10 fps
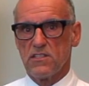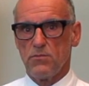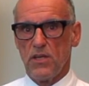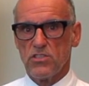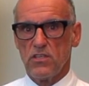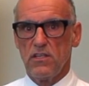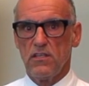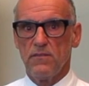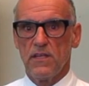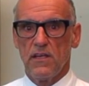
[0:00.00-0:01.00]

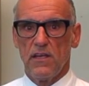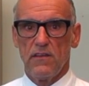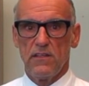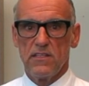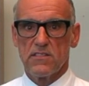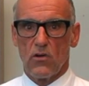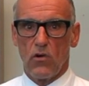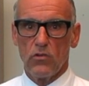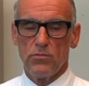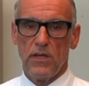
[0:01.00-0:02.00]
especially in these
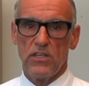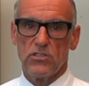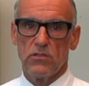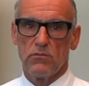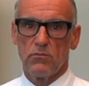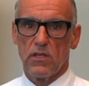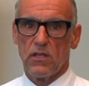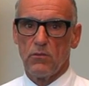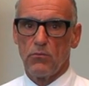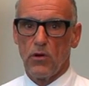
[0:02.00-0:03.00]
old patient
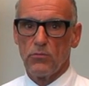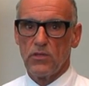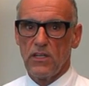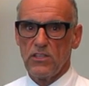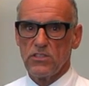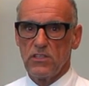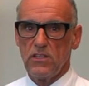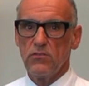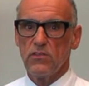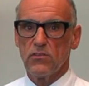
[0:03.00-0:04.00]
population.
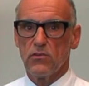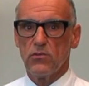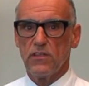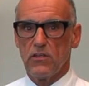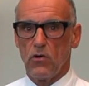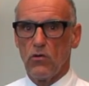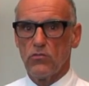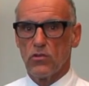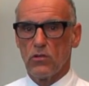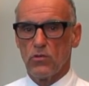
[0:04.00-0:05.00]
Even though that
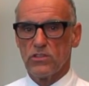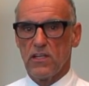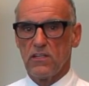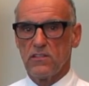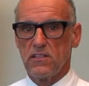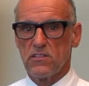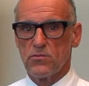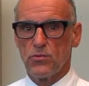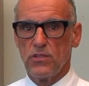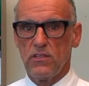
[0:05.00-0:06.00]
overall mortality
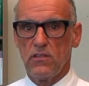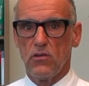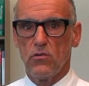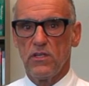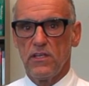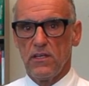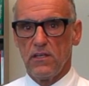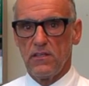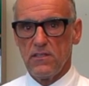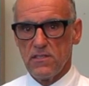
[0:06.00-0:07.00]
is pretty low,
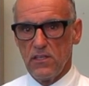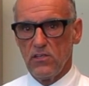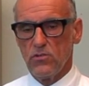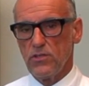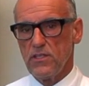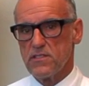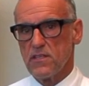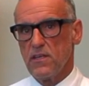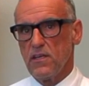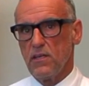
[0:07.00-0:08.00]
it is
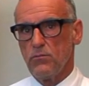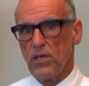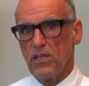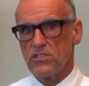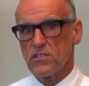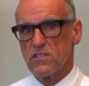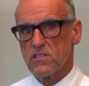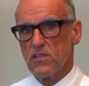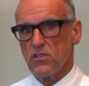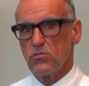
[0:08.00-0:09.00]
increased in
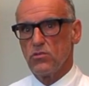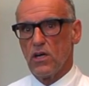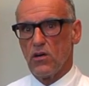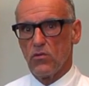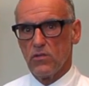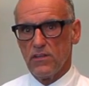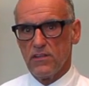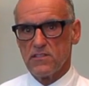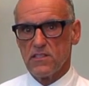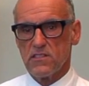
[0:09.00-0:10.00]
patients who are older
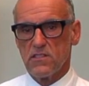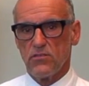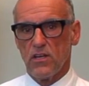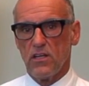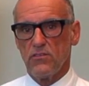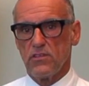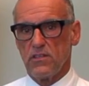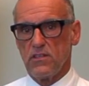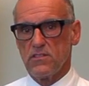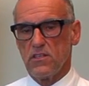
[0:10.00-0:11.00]
than 65.
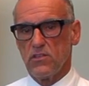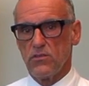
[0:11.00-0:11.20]
It is